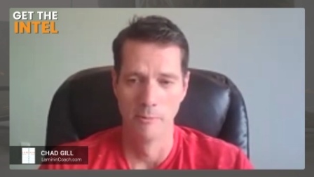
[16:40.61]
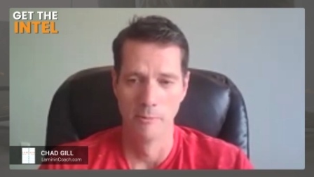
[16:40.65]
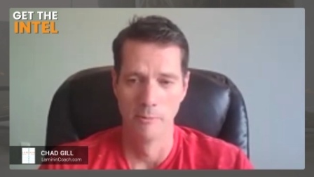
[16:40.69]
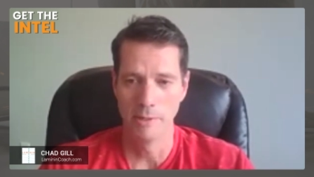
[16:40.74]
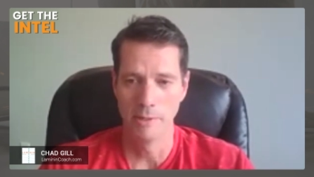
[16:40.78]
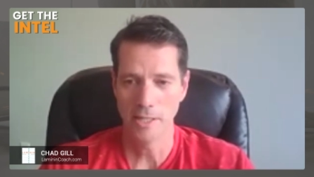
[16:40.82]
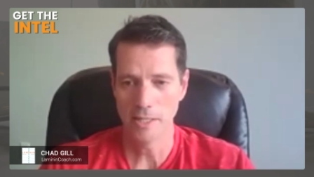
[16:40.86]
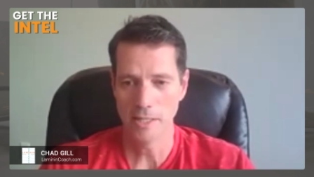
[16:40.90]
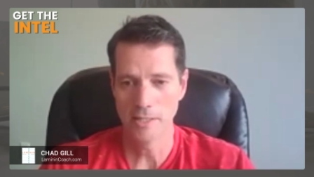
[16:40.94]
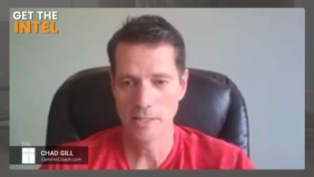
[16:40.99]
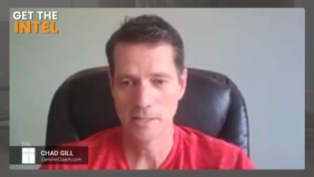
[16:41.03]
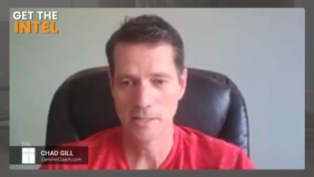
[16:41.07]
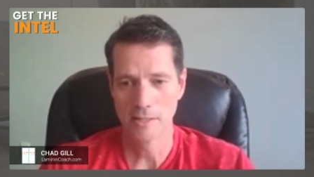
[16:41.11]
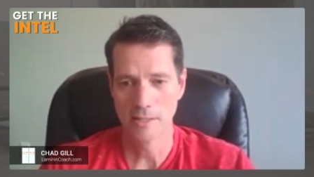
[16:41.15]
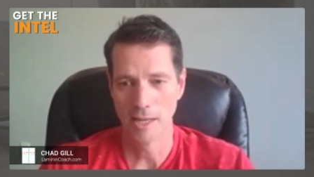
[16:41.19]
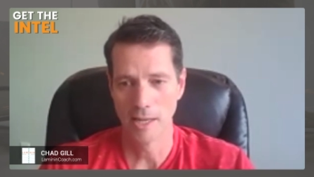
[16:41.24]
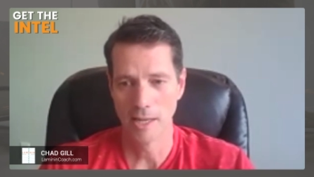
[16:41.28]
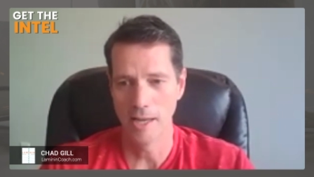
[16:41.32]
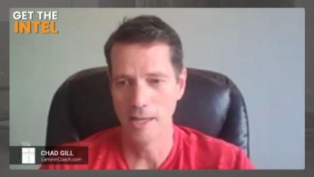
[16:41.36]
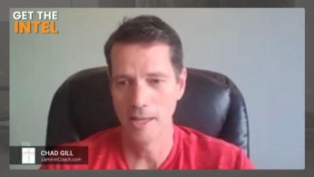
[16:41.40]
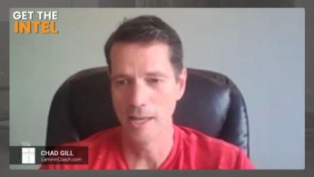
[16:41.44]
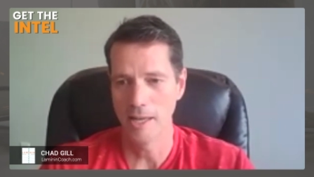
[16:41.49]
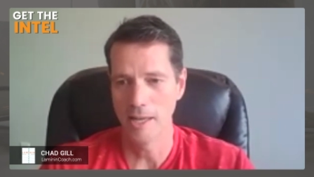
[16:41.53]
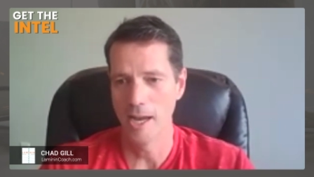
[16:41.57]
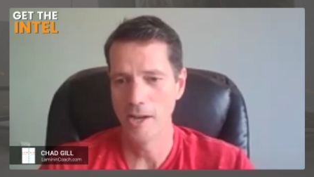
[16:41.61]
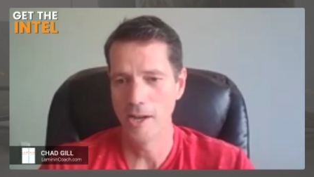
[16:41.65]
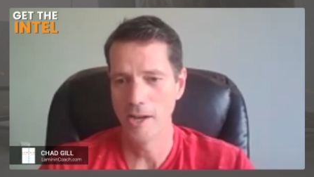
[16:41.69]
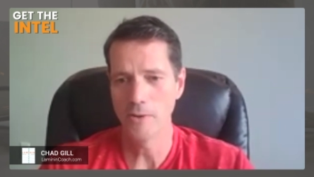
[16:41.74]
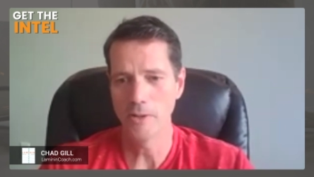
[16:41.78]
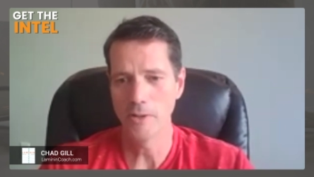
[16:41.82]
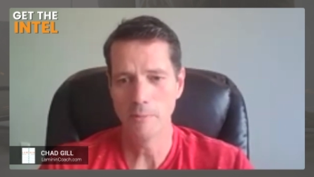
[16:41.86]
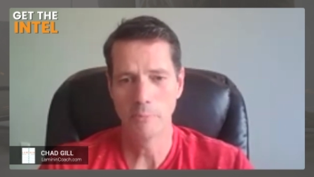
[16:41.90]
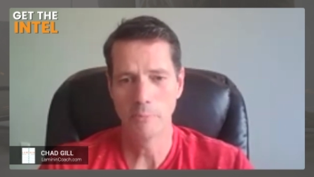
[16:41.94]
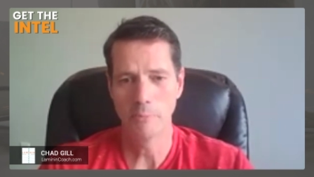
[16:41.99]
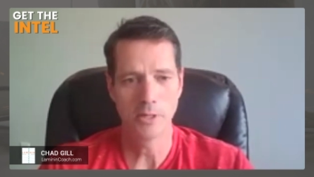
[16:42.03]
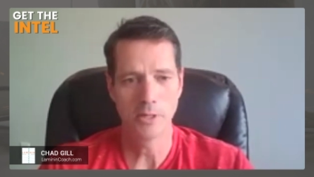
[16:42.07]
because I
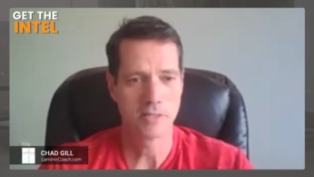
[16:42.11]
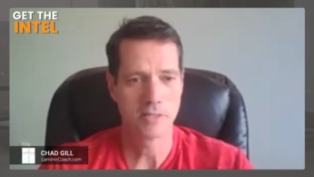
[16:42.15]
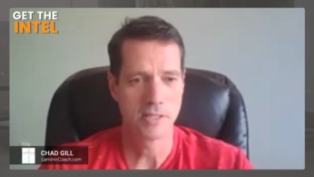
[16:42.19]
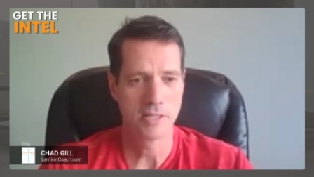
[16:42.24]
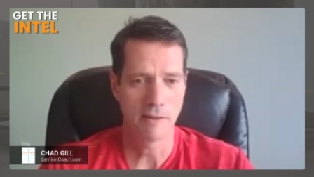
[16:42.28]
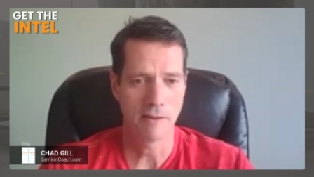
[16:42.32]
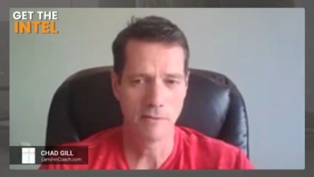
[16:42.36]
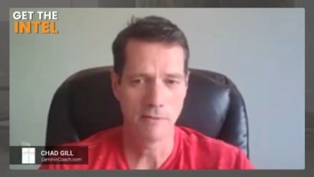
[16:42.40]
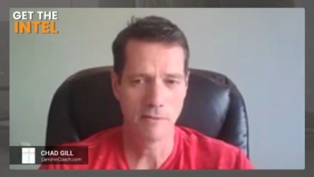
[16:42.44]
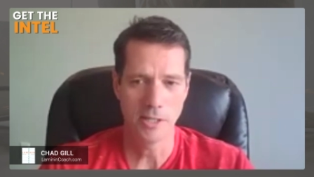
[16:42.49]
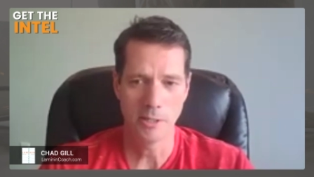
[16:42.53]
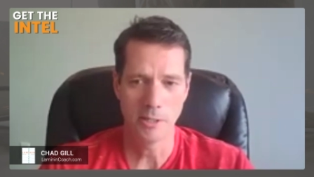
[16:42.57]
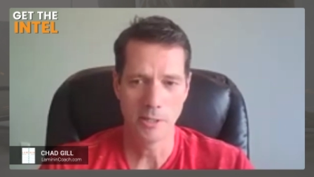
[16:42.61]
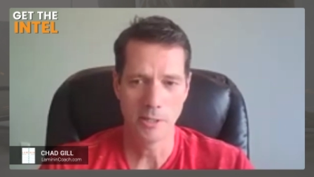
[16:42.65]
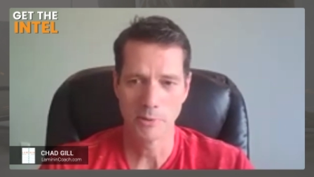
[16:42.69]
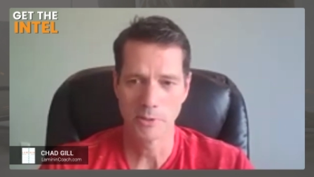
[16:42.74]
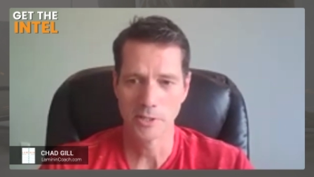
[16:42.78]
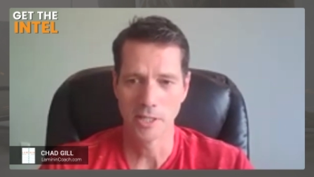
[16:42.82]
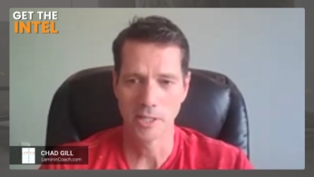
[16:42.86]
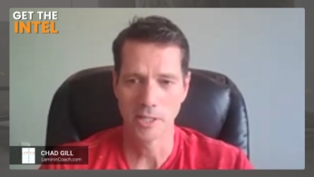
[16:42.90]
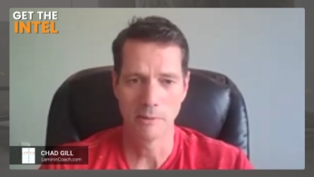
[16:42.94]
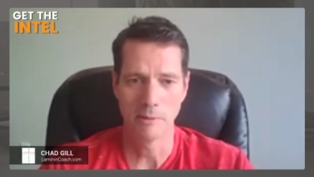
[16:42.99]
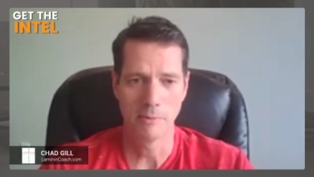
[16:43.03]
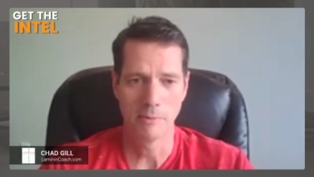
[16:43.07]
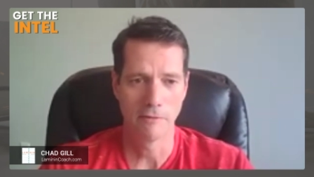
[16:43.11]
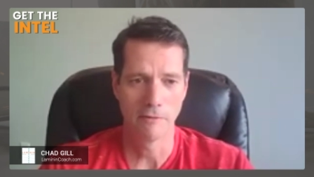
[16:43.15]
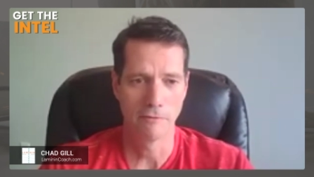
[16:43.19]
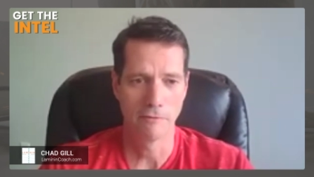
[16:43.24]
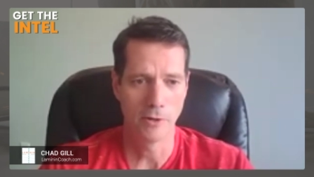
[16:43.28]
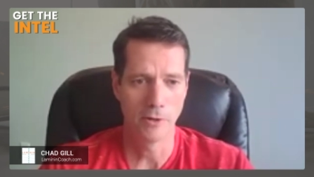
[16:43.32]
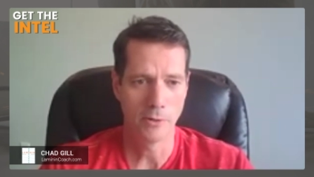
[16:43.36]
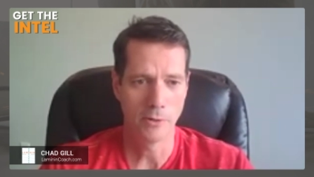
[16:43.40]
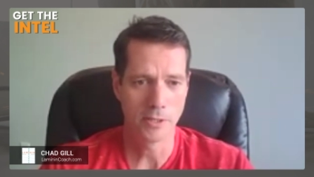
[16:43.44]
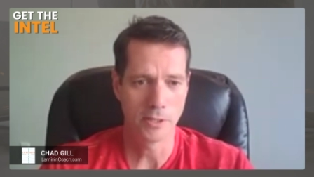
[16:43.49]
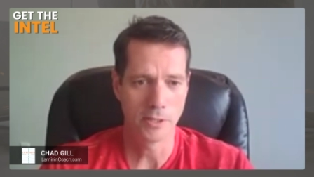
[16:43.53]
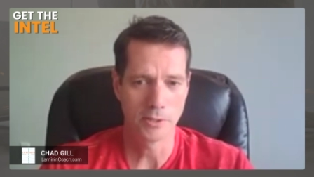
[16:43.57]
only put seventy percent of my
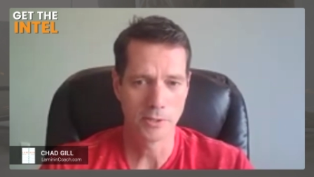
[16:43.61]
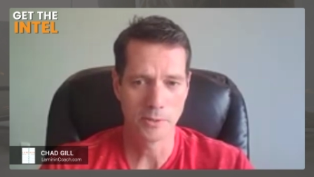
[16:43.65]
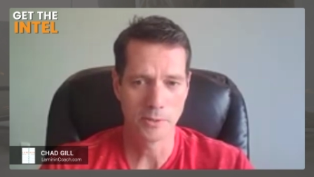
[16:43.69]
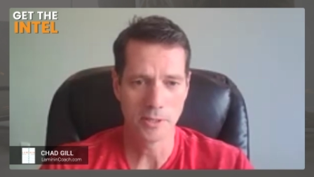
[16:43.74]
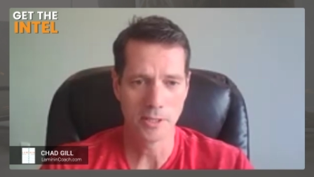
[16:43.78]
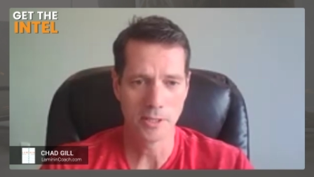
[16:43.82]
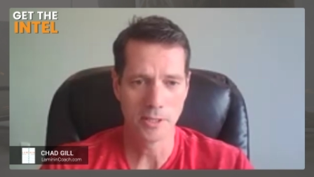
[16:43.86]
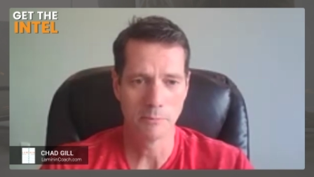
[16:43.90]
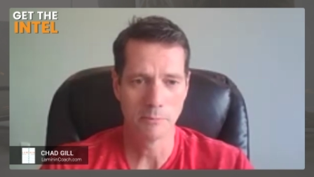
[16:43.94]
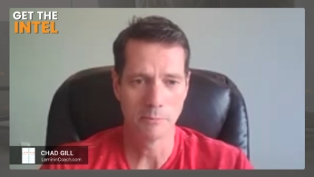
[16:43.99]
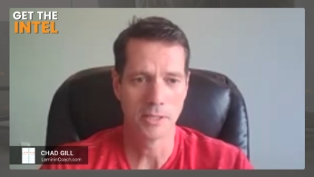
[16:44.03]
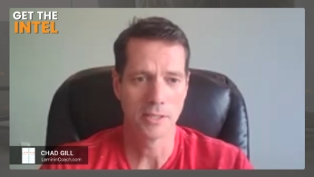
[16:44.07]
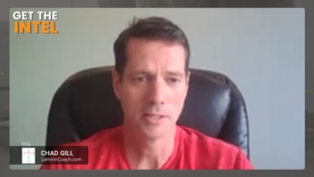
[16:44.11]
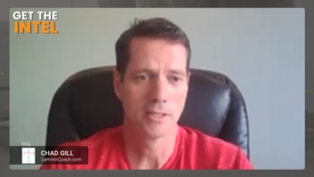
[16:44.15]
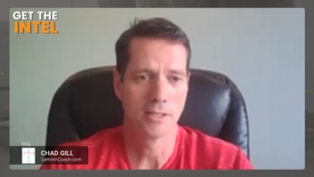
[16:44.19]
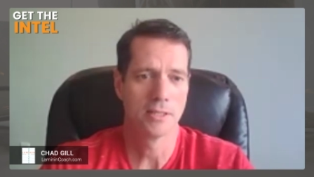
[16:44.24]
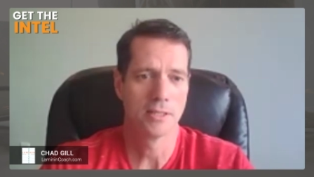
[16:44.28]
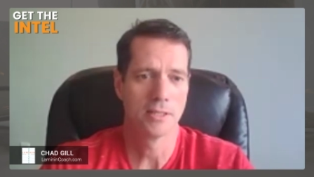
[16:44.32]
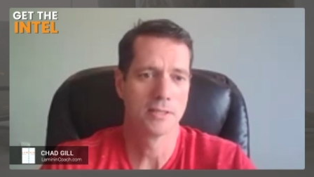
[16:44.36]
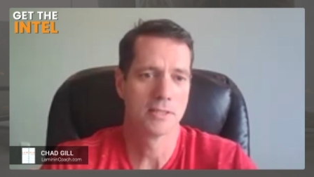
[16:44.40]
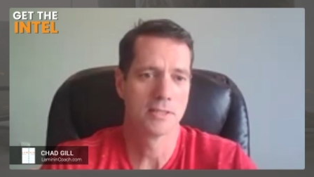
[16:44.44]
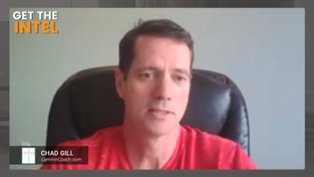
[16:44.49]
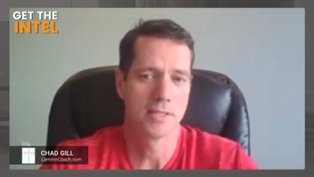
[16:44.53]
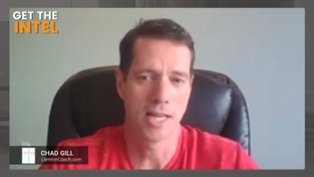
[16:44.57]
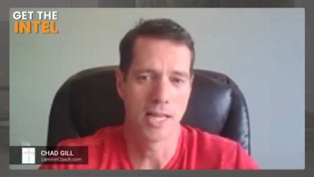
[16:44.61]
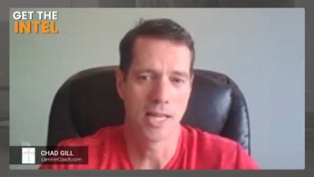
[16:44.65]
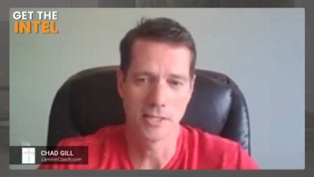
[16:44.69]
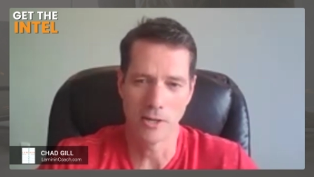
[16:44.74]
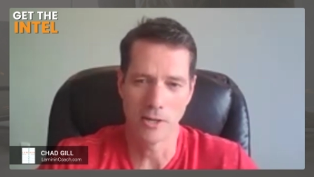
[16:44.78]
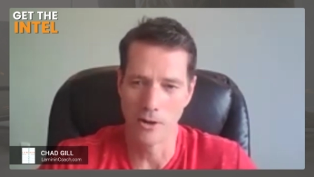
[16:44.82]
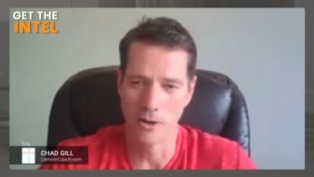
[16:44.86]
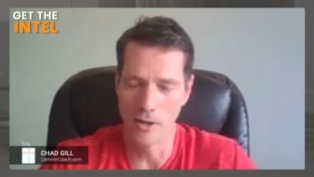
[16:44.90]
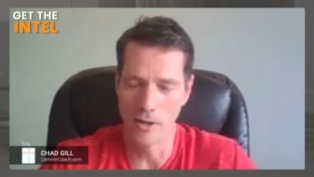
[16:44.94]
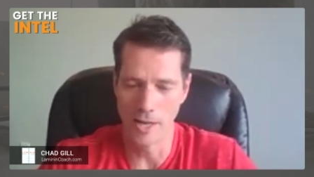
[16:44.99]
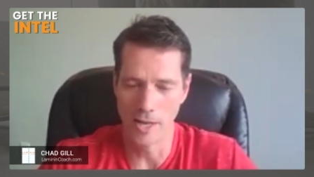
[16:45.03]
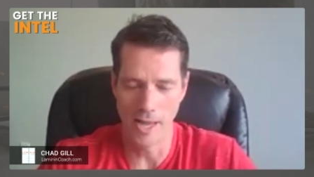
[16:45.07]
focus on it because that's
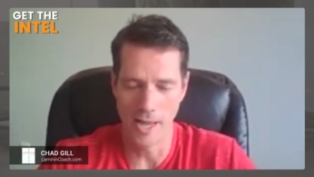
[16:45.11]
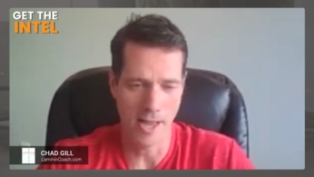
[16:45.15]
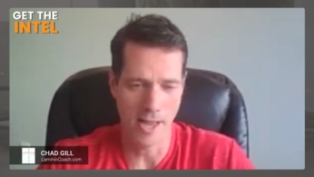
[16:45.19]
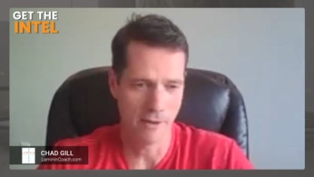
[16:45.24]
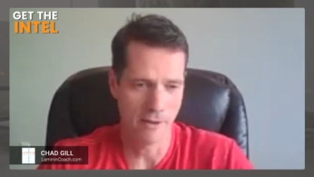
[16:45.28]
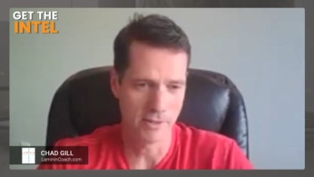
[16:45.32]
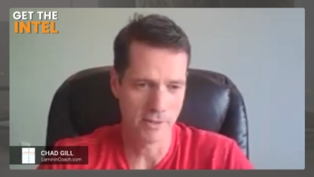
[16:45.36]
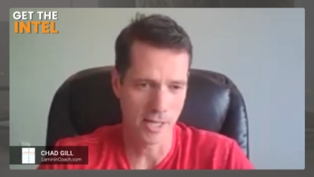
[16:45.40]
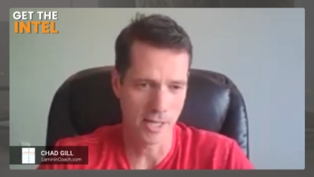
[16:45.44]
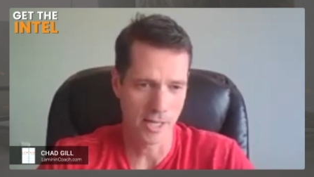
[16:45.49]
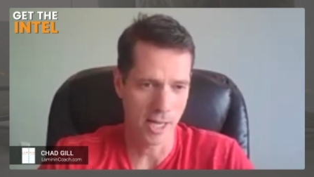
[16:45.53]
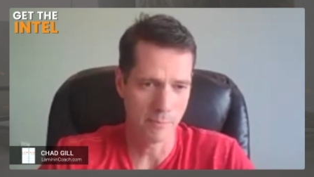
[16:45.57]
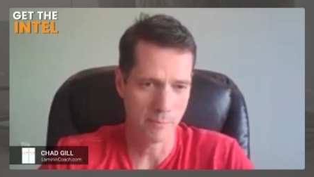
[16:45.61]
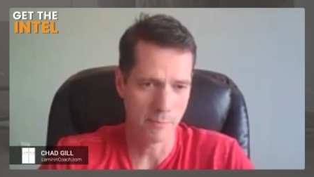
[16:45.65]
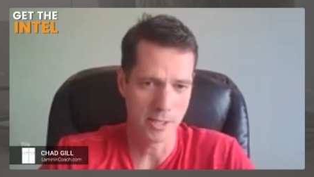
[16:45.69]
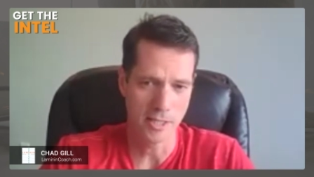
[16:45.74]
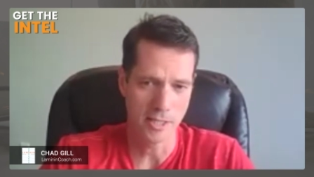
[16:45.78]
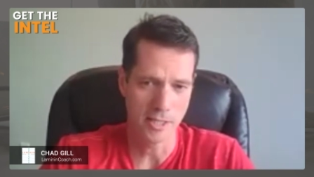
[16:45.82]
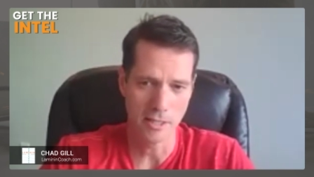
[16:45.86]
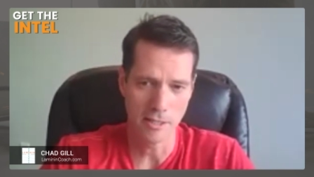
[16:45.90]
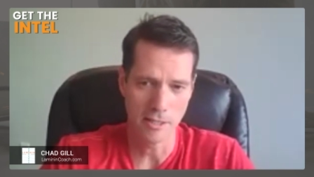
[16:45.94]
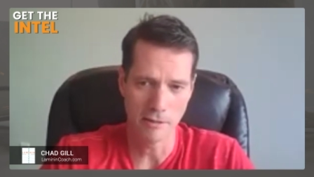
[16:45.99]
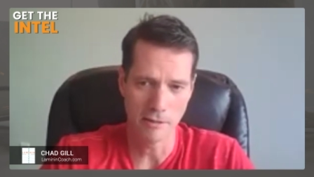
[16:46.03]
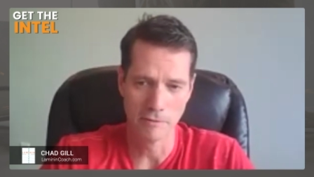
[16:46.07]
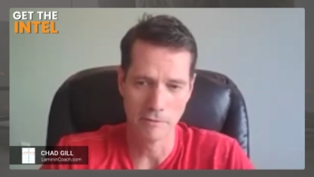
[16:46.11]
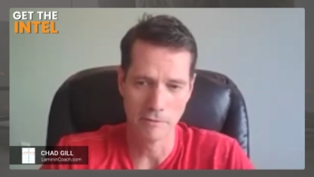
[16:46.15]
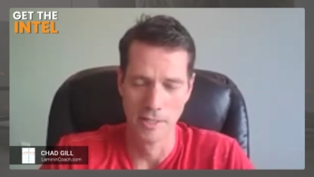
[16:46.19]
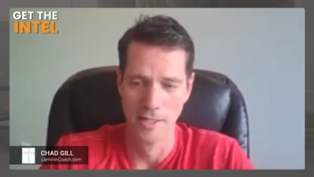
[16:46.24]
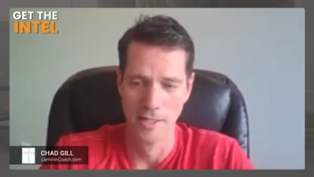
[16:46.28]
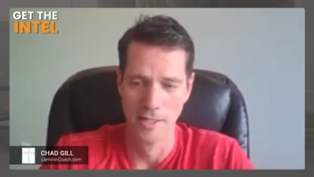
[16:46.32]
all I have time to give.